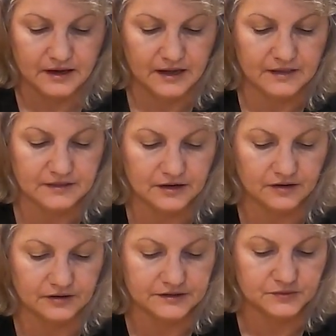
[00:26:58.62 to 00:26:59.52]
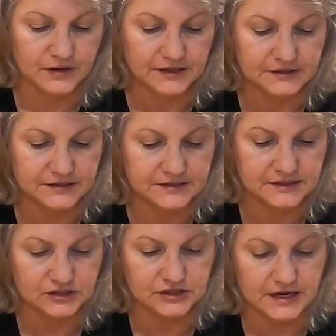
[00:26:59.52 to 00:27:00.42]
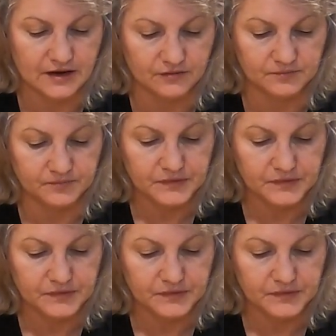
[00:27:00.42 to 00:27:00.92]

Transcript: And there, it's ready to stitch down.